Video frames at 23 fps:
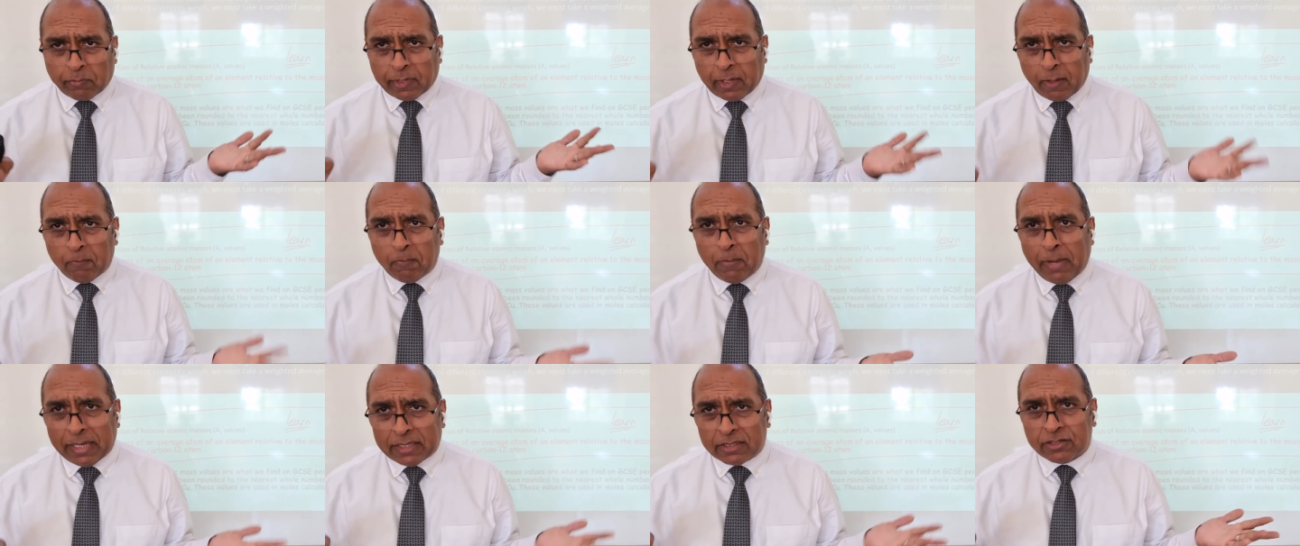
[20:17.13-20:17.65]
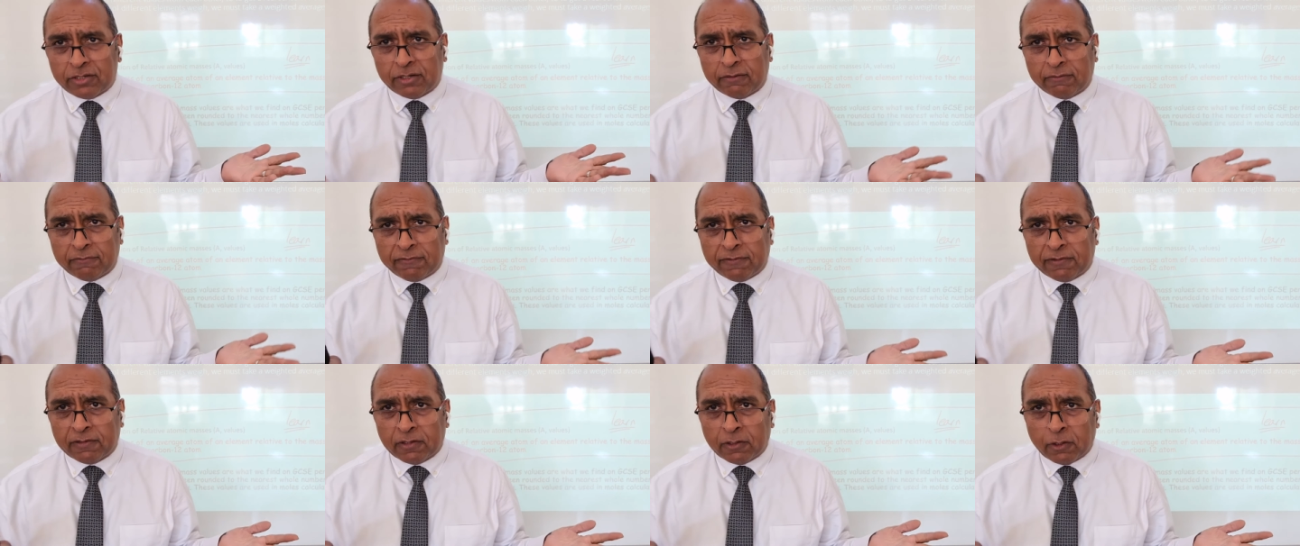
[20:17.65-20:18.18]
mass
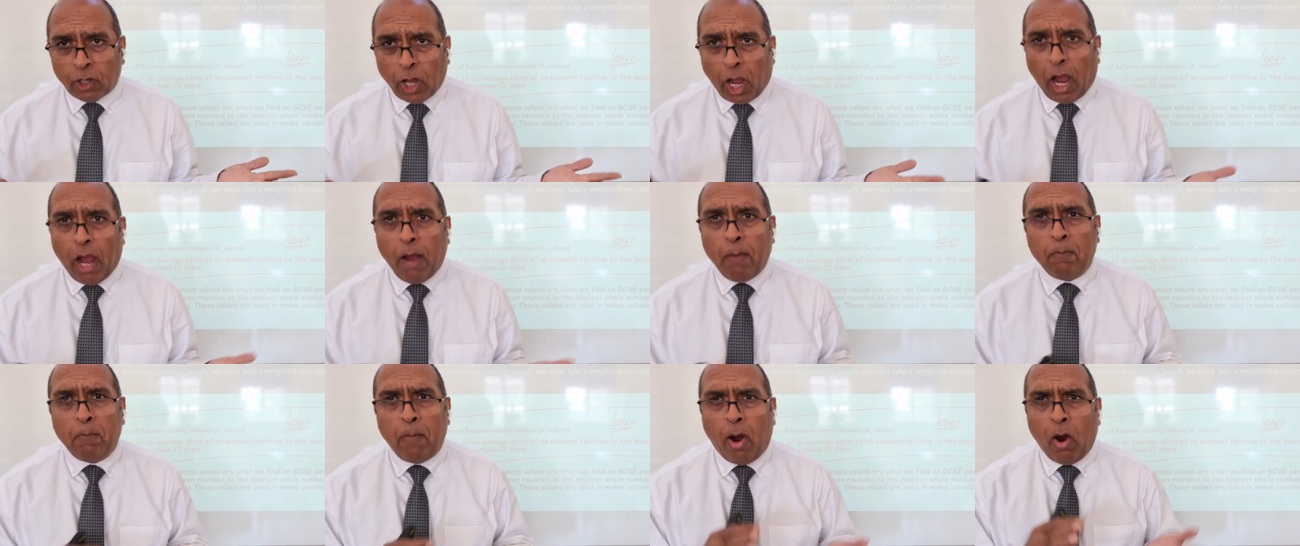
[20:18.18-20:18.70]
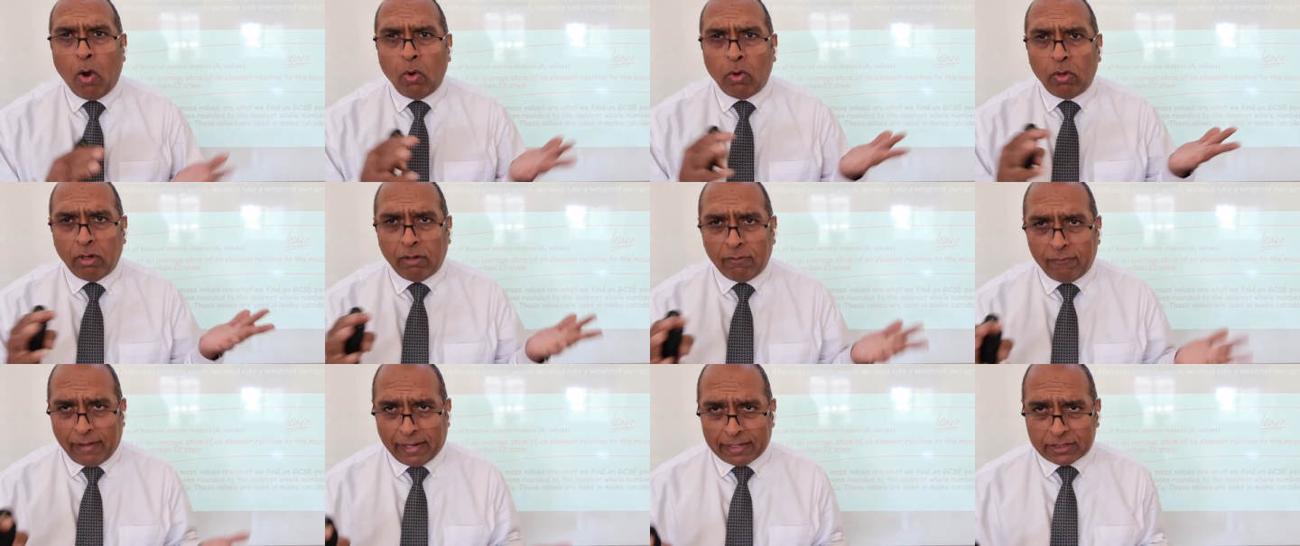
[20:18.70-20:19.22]
of a mole
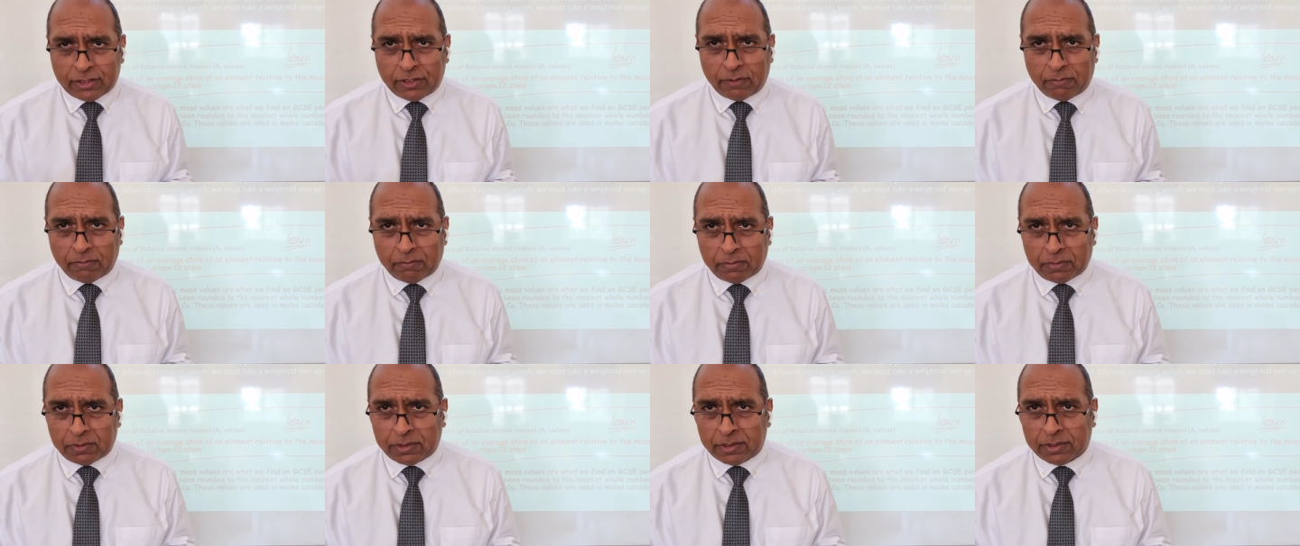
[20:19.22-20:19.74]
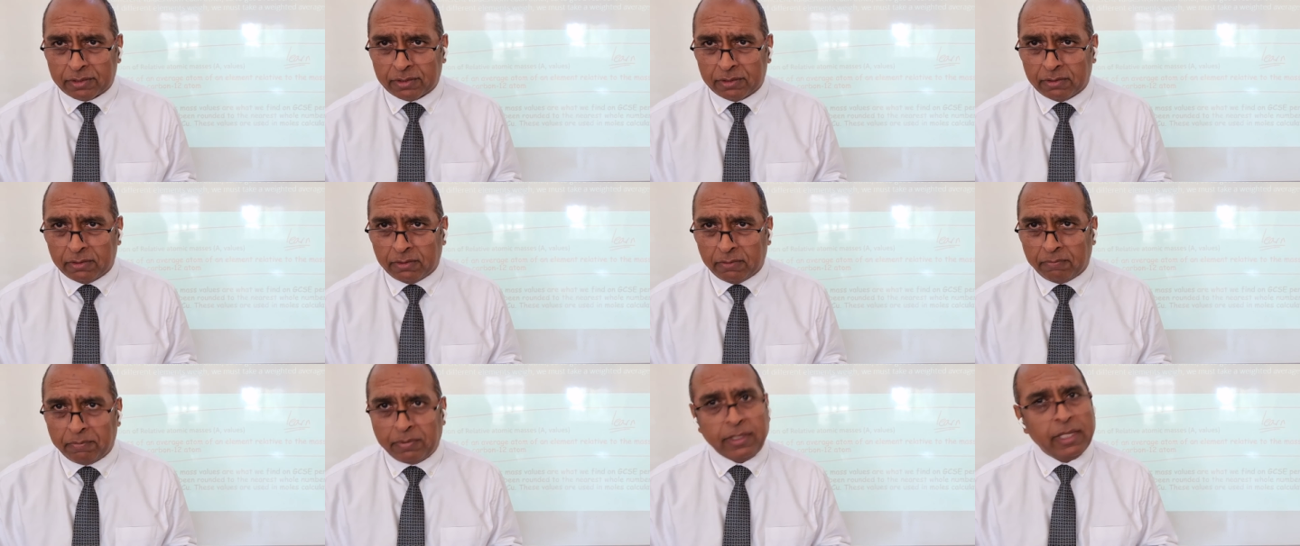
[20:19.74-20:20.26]
of atoms,
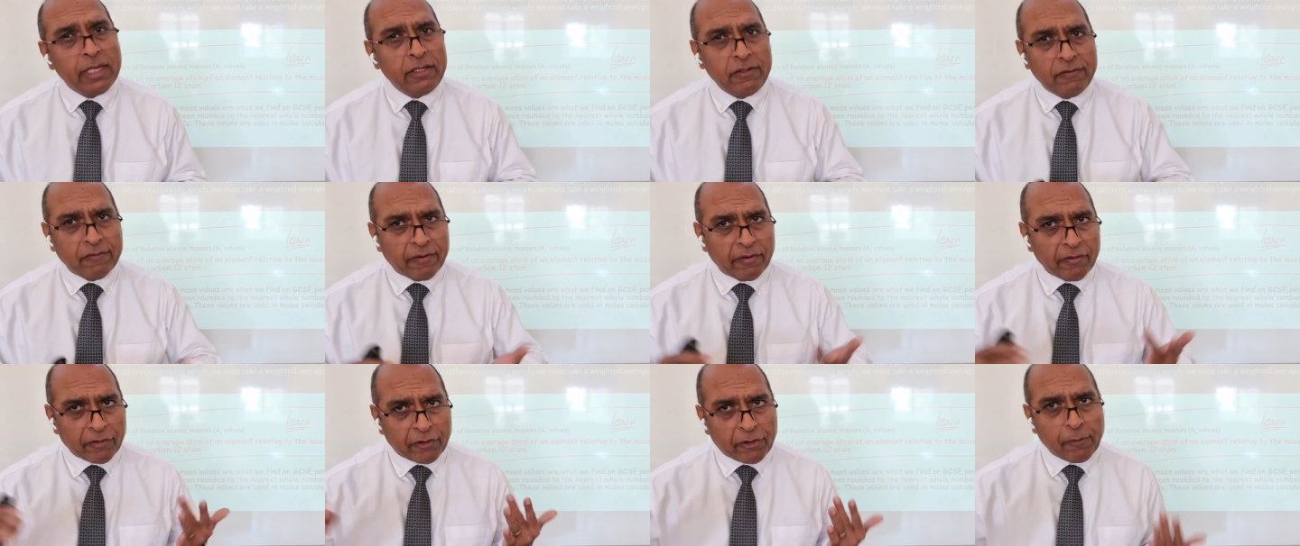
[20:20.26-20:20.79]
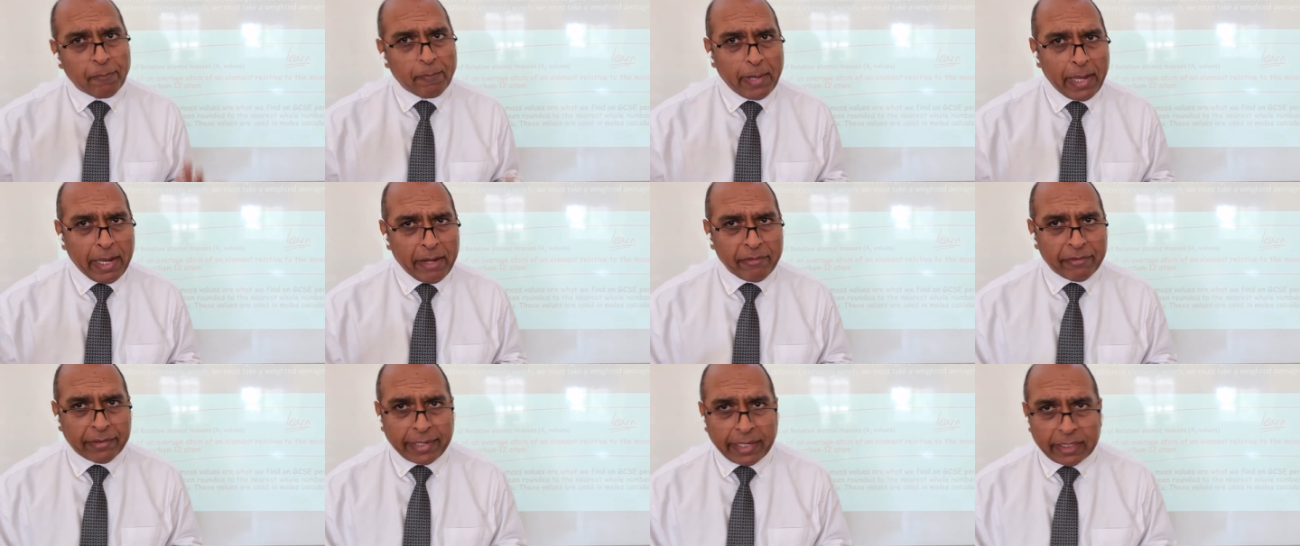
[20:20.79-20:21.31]
but then you've got to
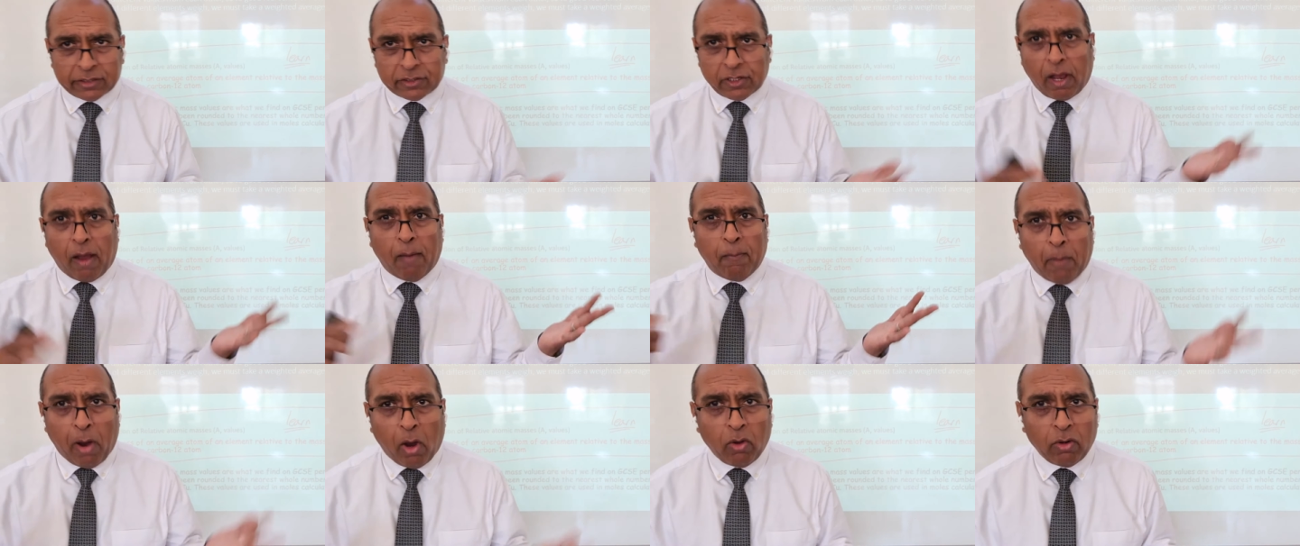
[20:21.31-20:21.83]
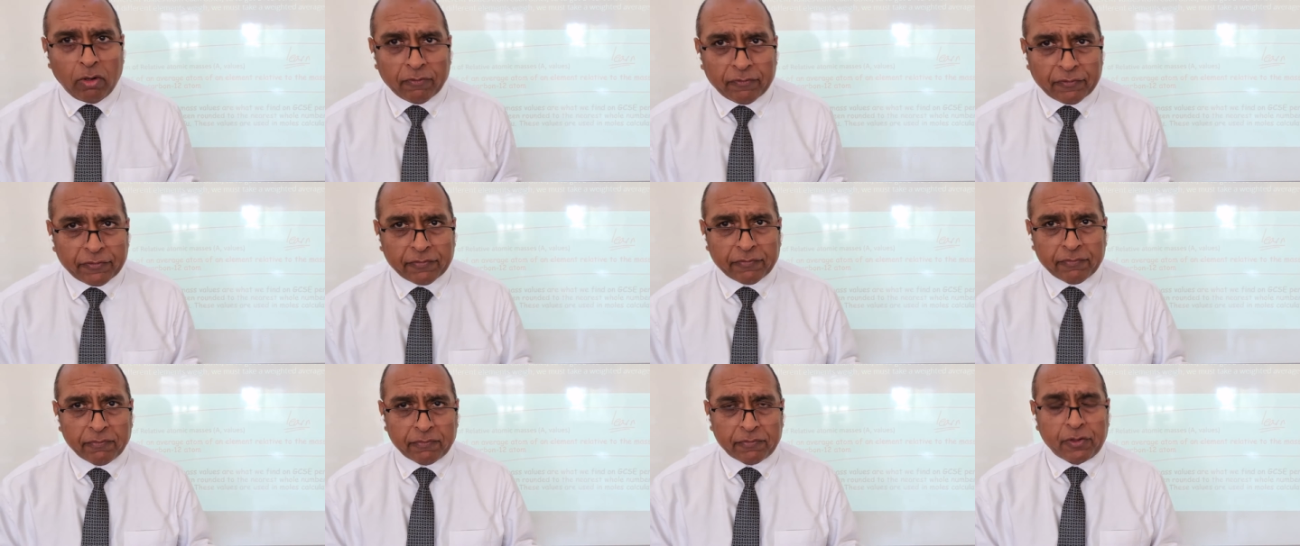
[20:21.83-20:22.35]
compare against a mole of
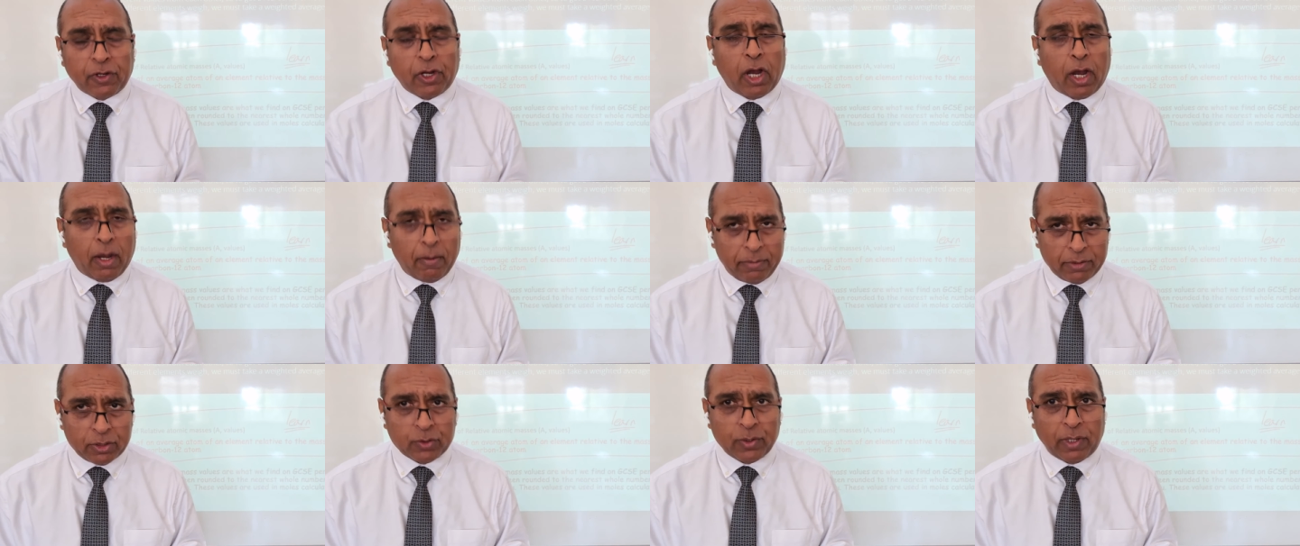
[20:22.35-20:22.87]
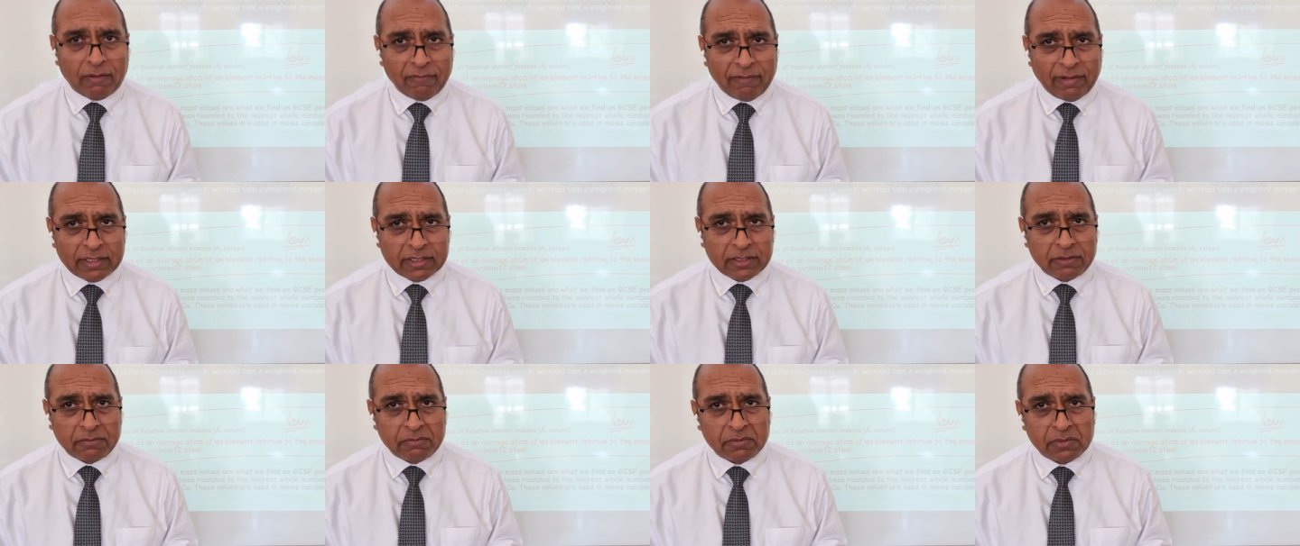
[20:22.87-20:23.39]
carbon-12
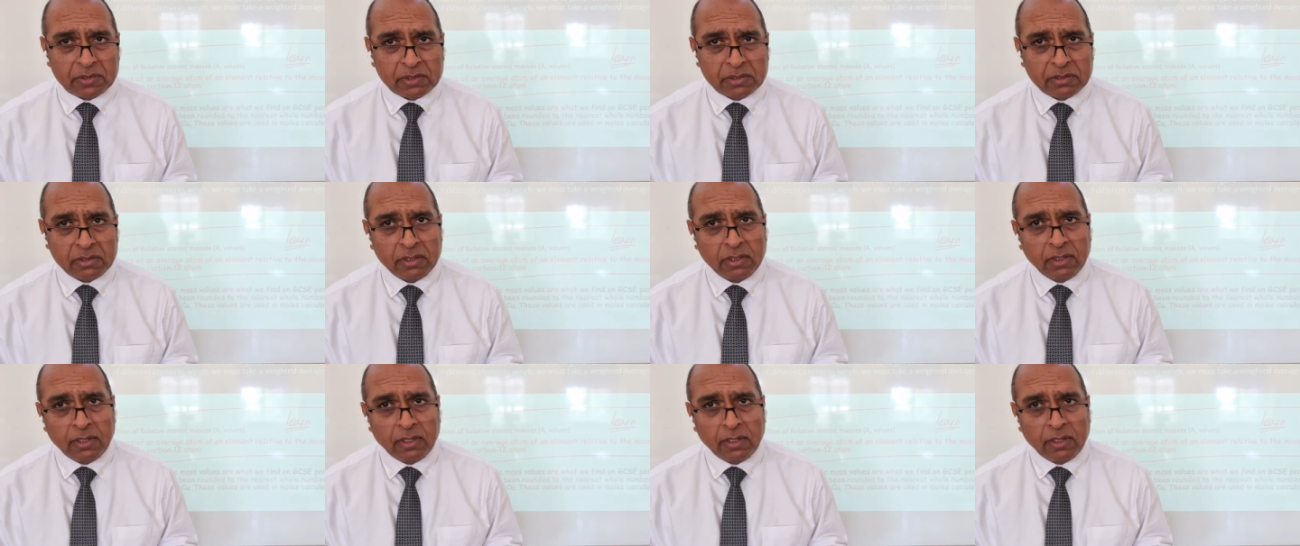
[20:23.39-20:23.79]
atoms.